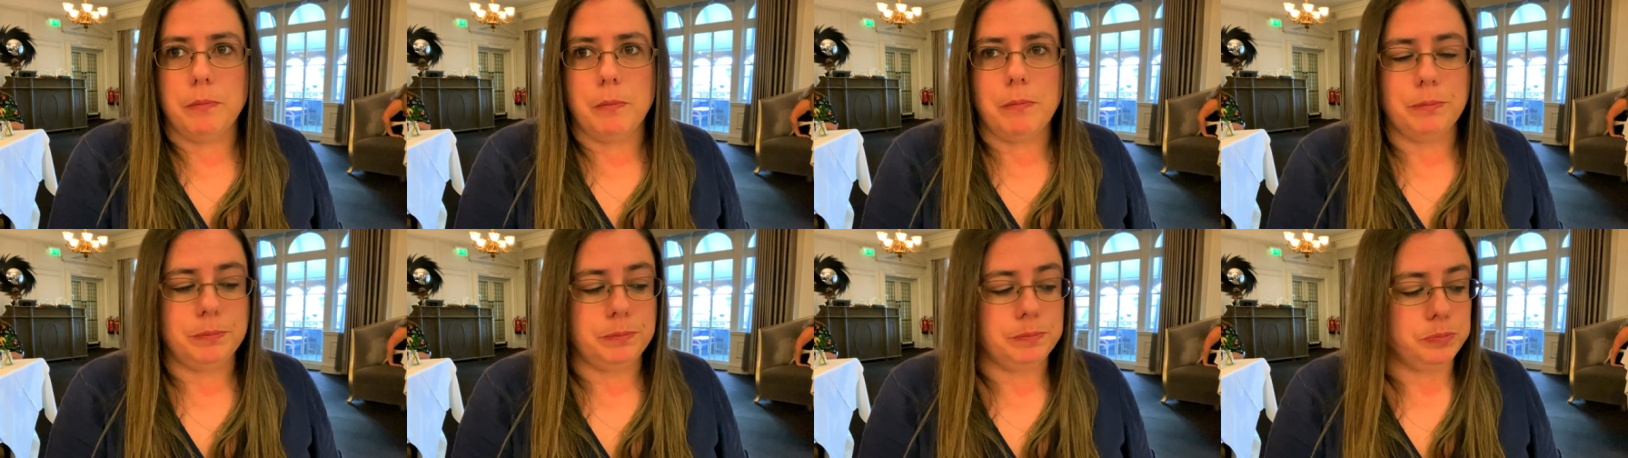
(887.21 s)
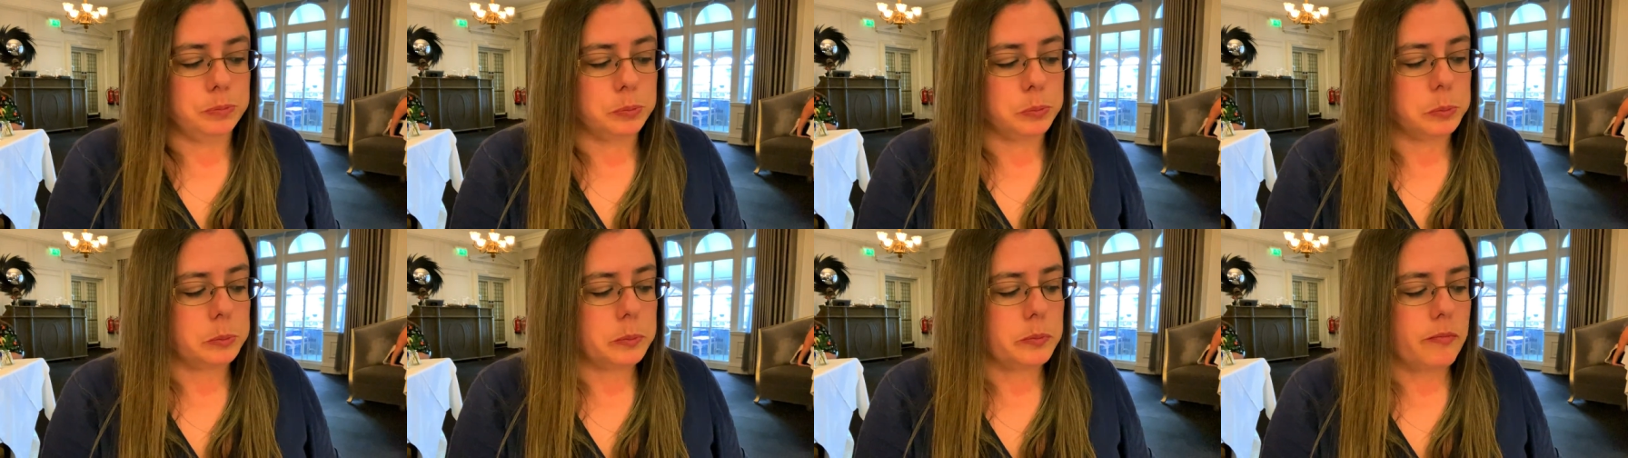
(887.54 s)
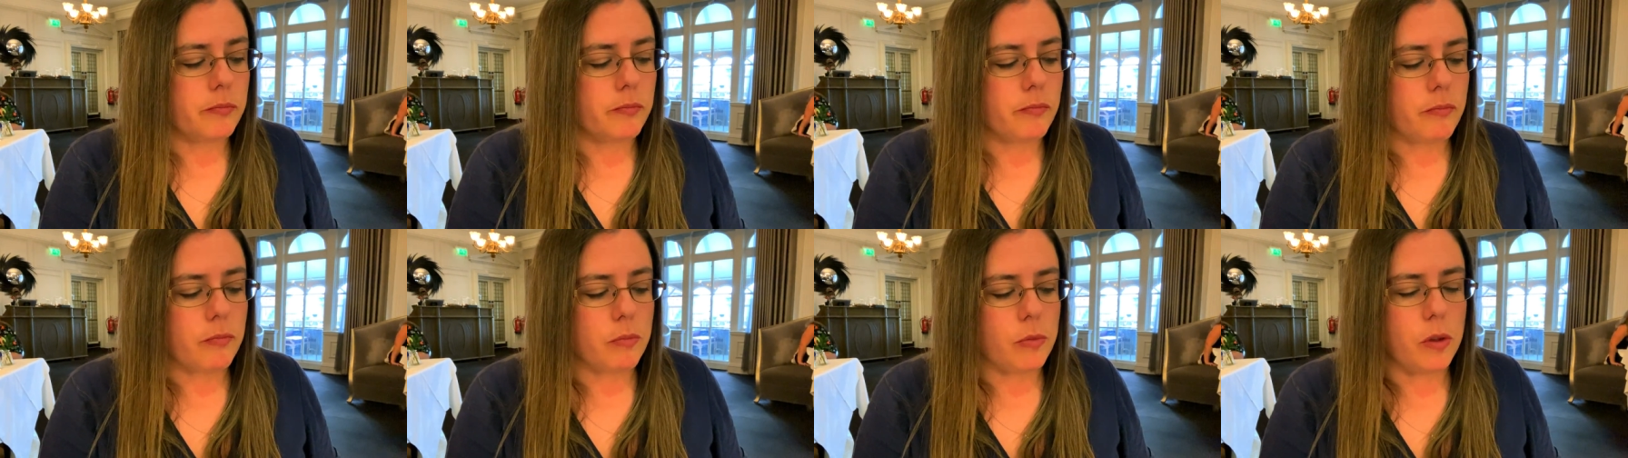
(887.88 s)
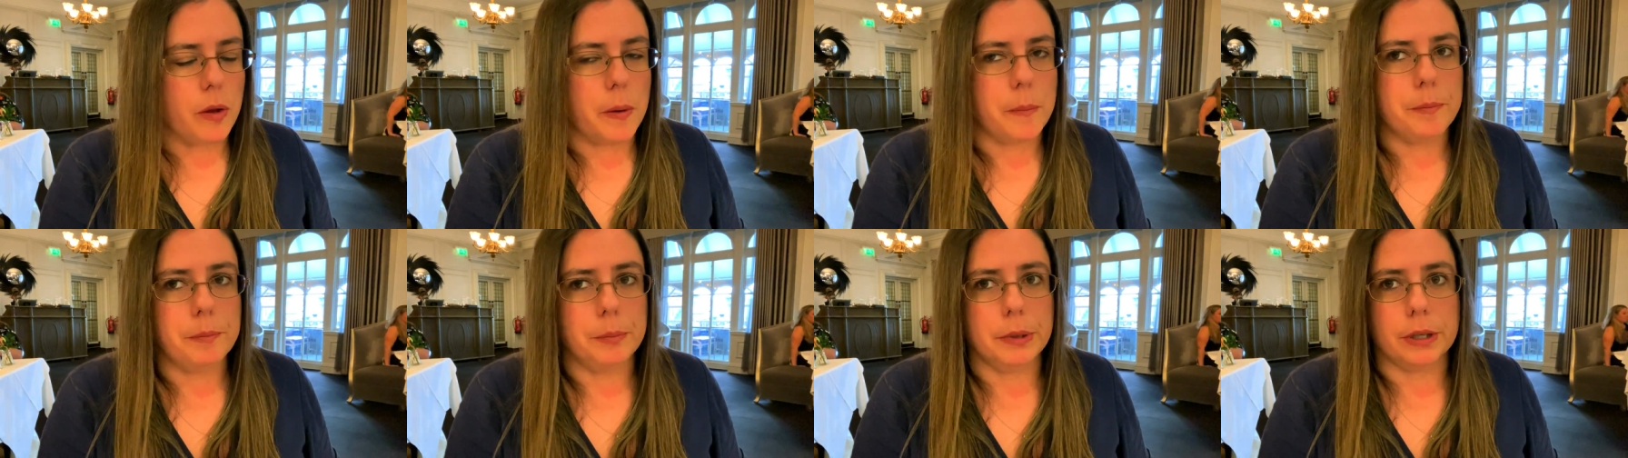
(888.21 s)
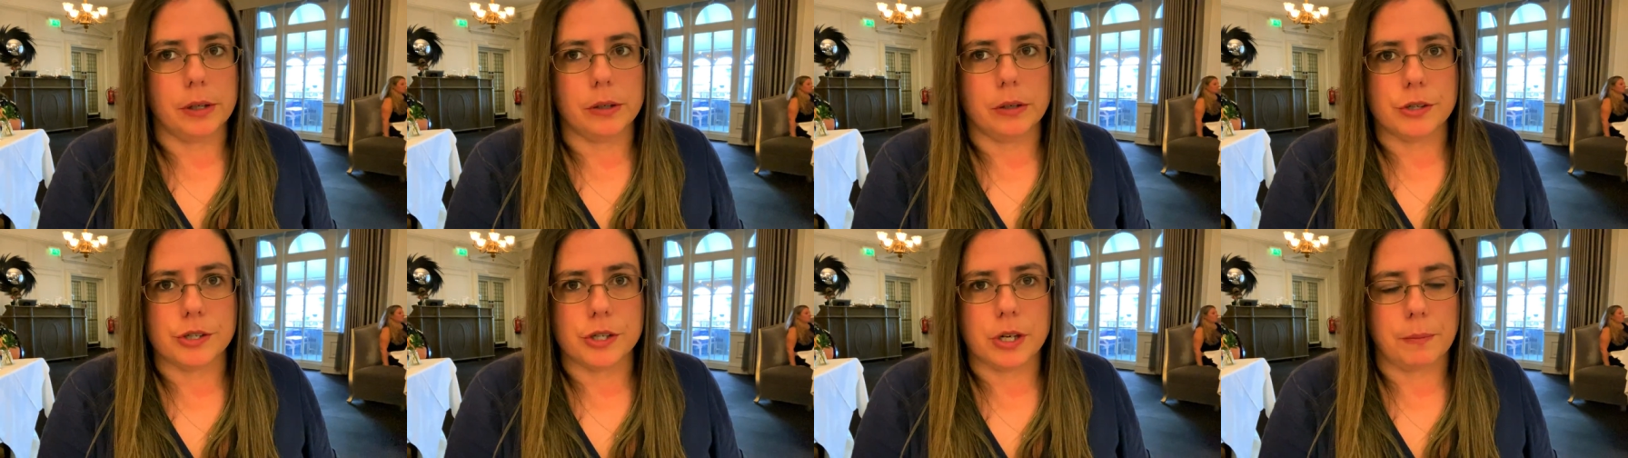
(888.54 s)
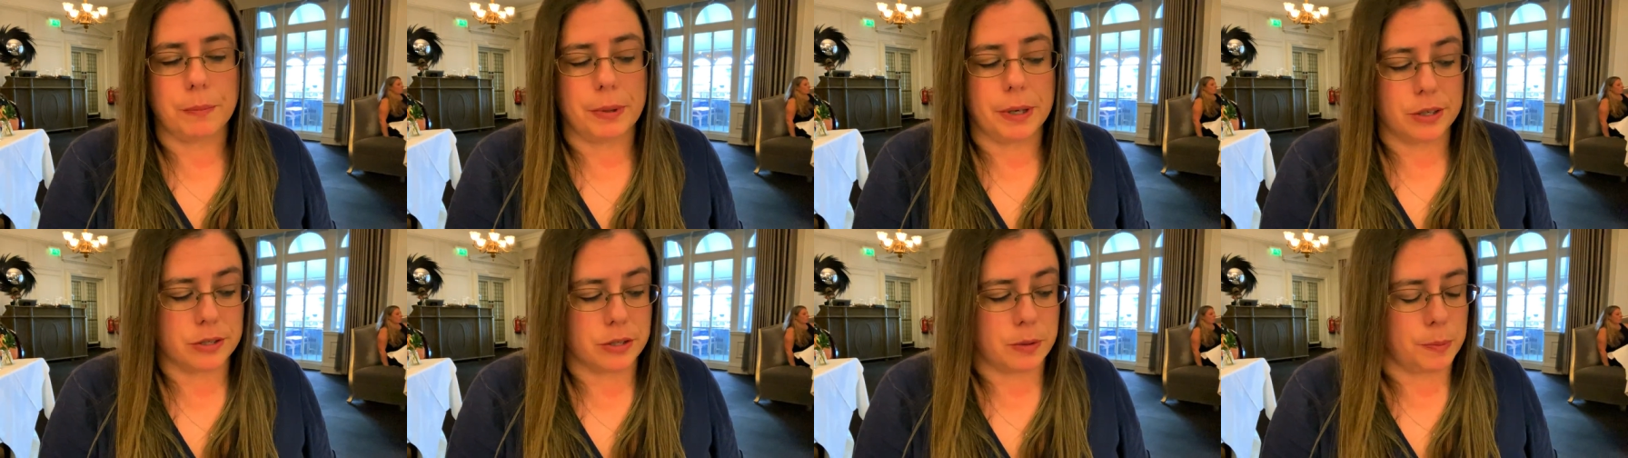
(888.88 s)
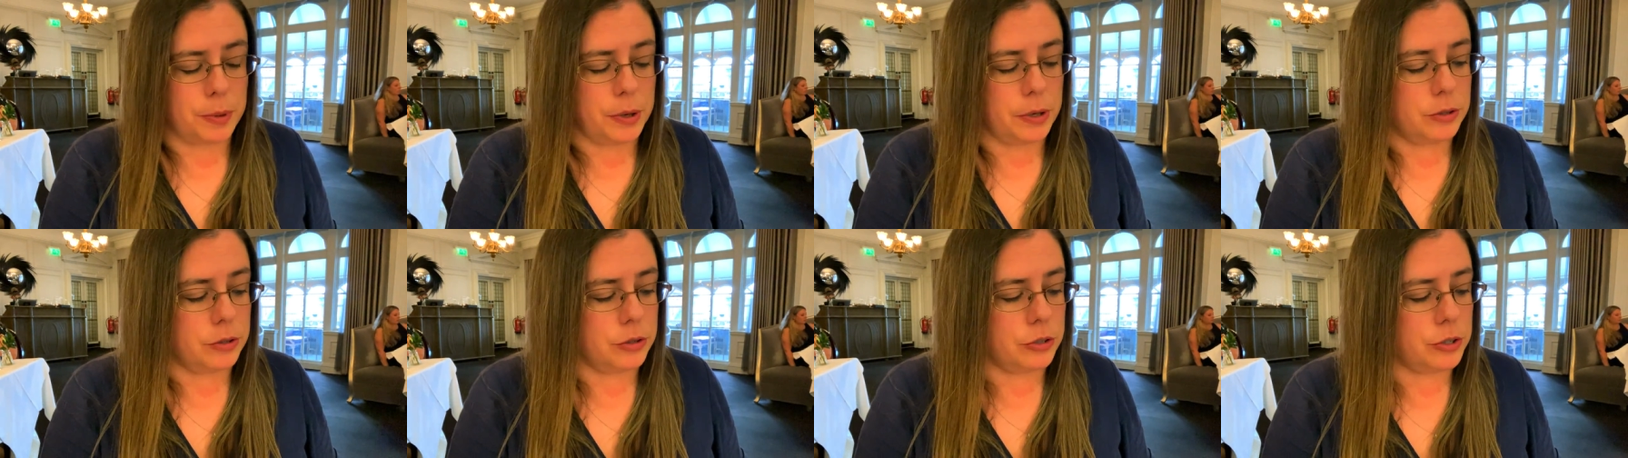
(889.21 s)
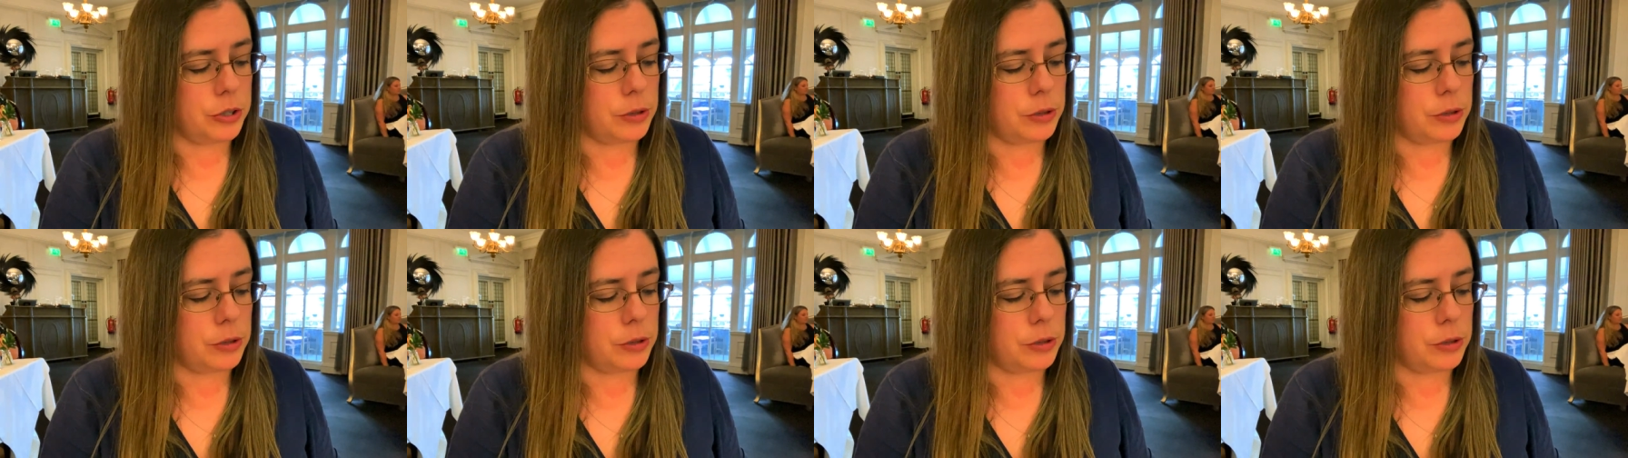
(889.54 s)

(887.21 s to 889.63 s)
Oh my gosh, that packs a punch.